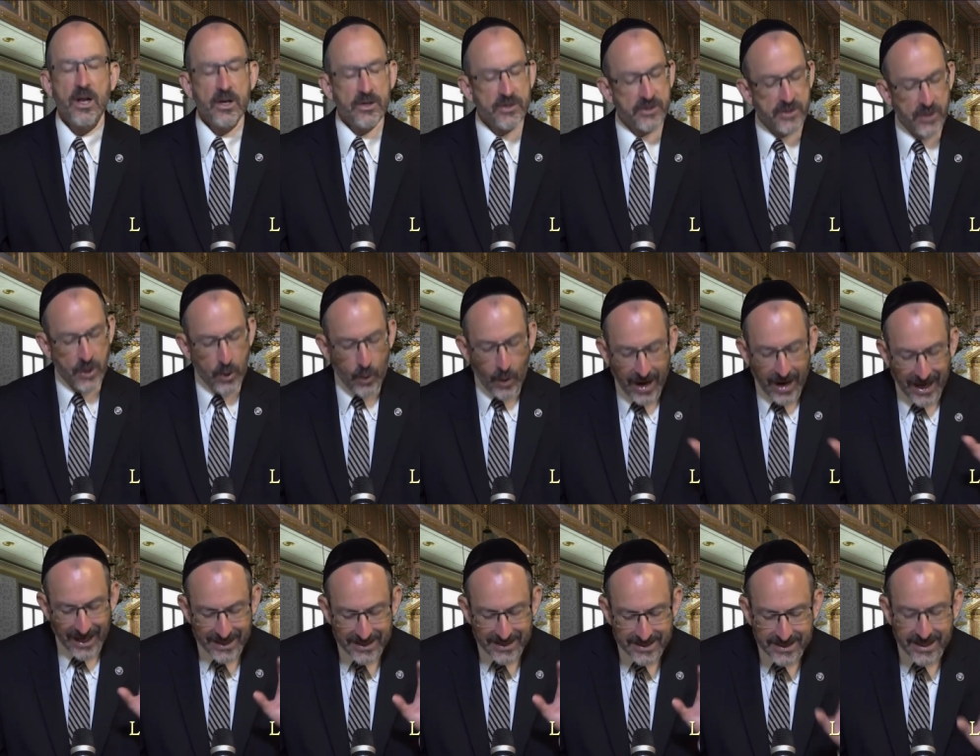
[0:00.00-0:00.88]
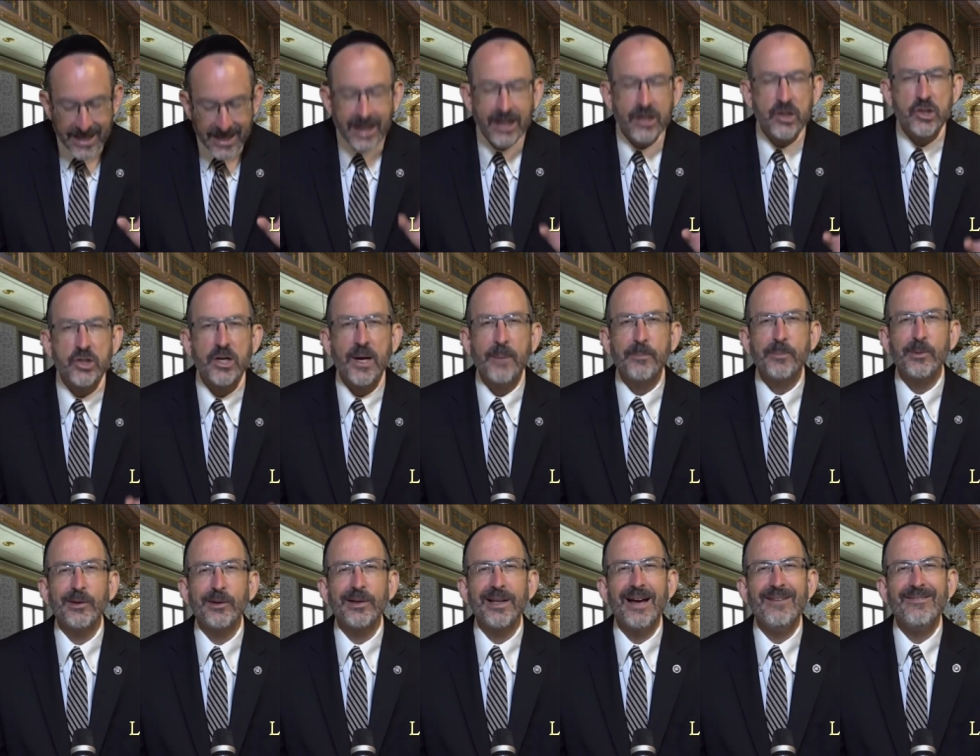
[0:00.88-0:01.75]
So Isaiah
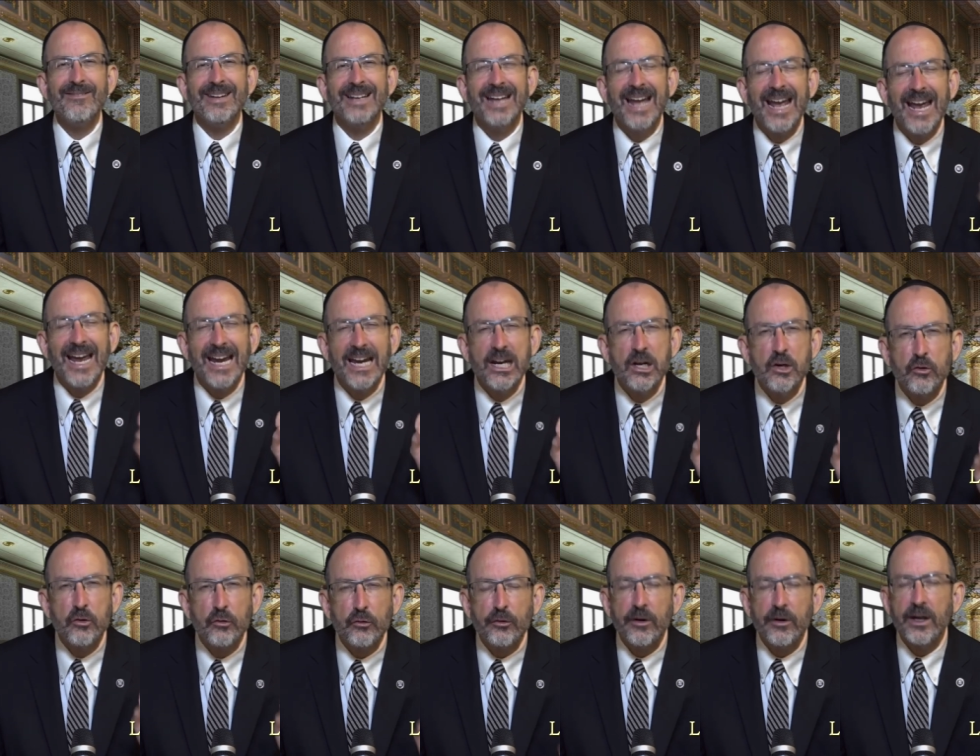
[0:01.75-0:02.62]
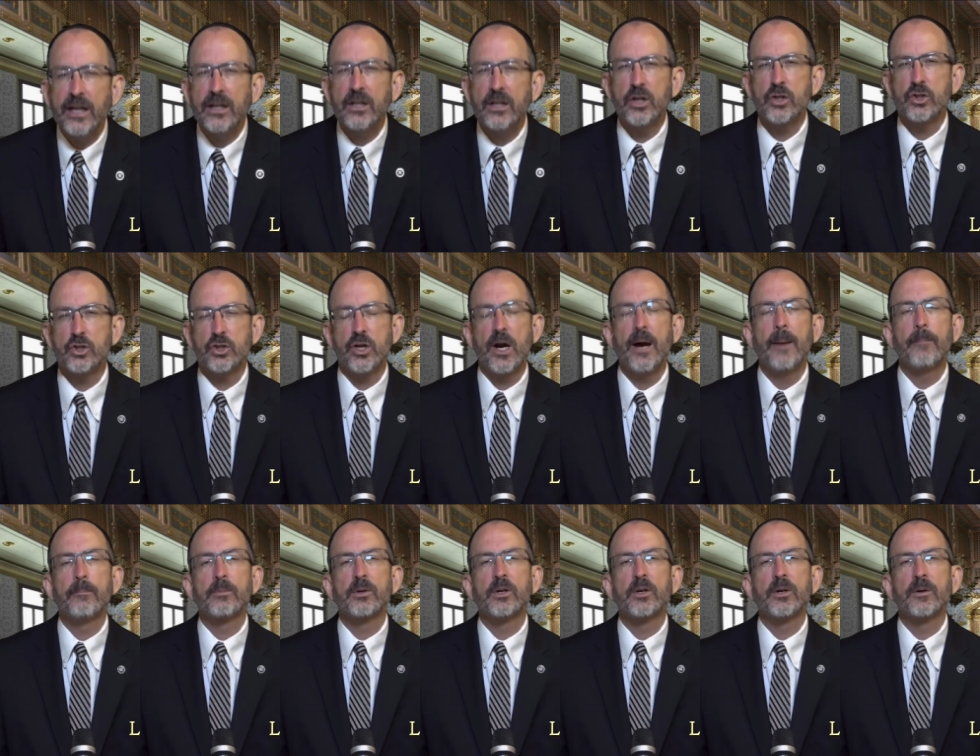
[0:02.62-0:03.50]
chapter 11, a great
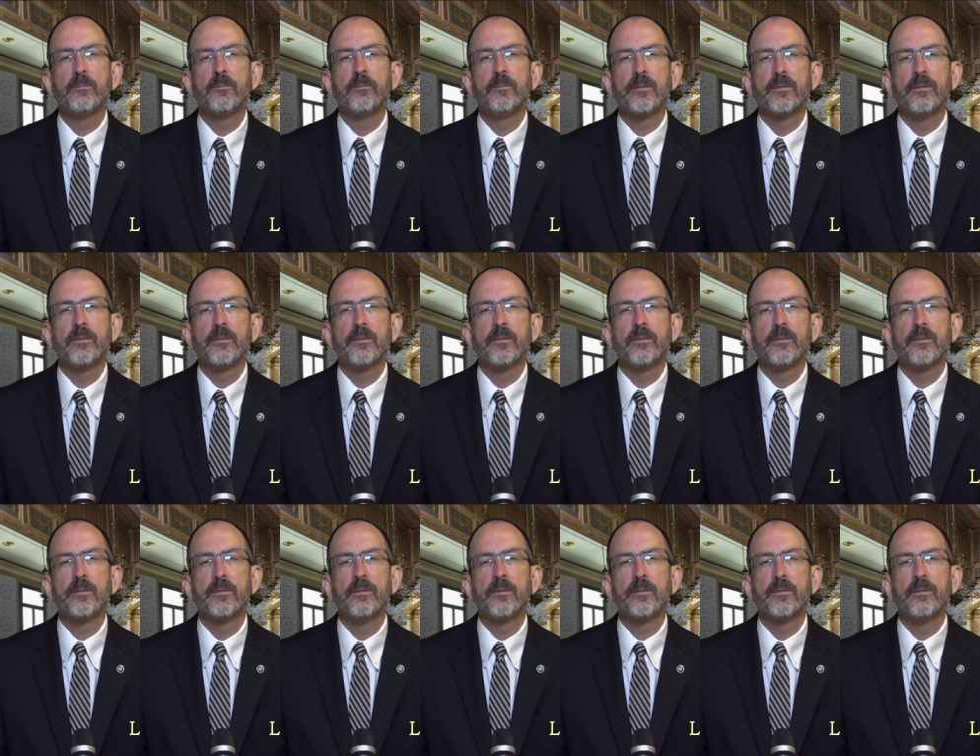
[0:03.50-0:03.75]
chapter.